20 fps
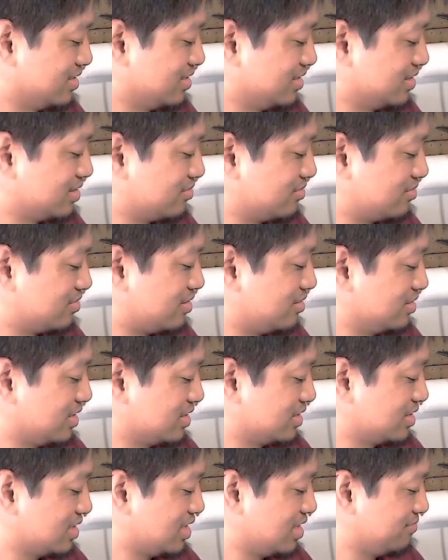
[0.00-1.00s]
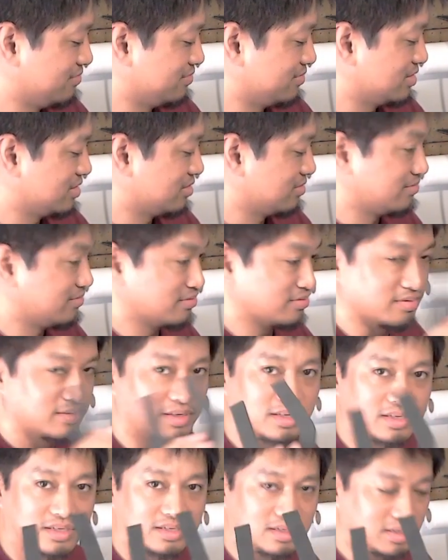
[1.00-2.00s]
So all that's left for
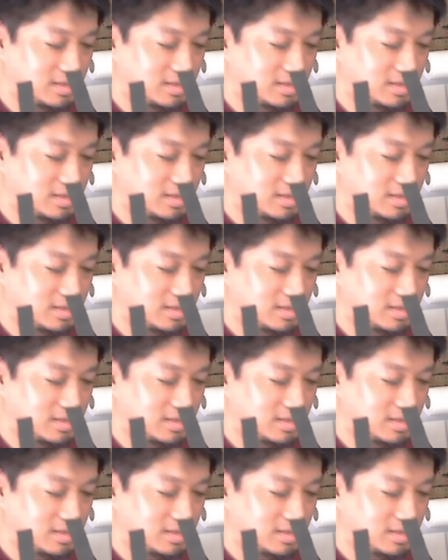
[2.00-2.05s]
this